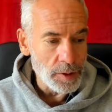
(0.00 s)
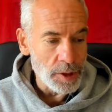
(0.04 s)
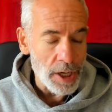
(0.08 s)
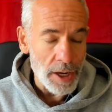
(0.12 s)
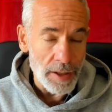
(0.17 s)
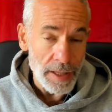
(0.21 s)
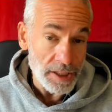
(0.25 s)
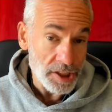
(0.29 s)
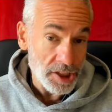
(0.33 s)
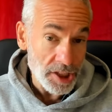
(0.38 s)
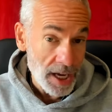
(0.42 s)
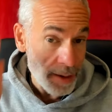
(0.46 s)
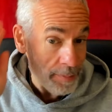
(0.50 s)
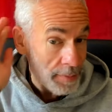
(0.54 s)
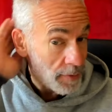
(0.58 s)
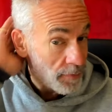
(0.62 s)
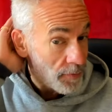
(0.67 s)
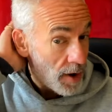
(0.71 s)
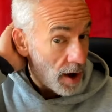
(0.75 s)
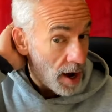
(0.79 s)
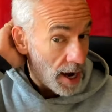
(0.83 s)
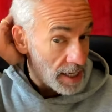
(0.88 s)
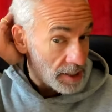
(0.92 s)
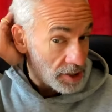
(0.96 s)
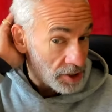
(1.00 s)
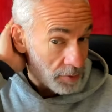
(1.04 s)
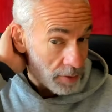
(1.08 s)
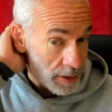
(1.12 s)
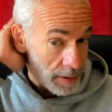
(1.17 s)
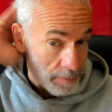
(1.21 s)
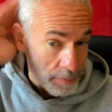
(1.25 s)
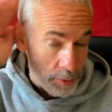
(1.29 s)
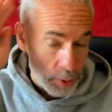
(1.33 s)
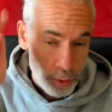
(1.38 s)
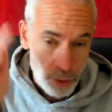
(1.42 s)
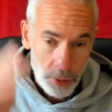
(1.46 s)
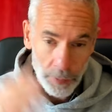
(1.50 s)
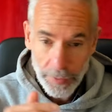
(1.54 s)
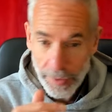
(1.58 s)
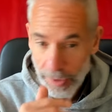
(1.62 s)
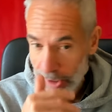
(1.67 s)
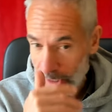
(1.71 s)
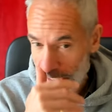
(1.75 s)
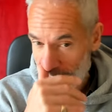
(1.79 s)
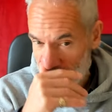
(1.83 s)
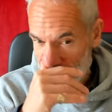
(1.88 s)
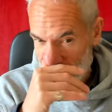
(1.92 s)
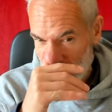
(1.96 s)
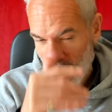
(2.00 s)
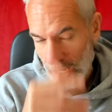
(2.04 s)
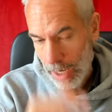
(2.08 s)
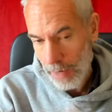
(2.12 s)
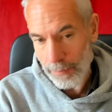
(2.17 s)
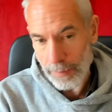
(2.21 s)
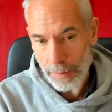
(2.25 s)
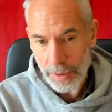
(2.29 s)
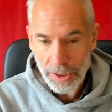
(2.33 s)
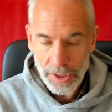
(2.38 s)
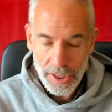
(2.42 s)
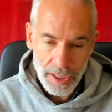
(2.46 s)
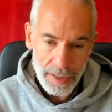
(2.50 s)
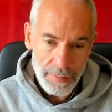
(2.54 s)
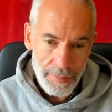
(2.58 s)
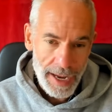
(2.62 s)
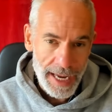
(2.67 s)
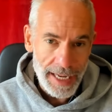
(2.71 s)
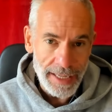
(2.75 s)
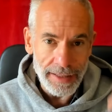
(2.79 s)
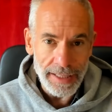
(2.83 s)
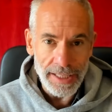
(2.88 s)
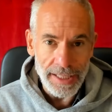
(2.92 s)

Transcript: you know there's some advisory board that says the government's going to make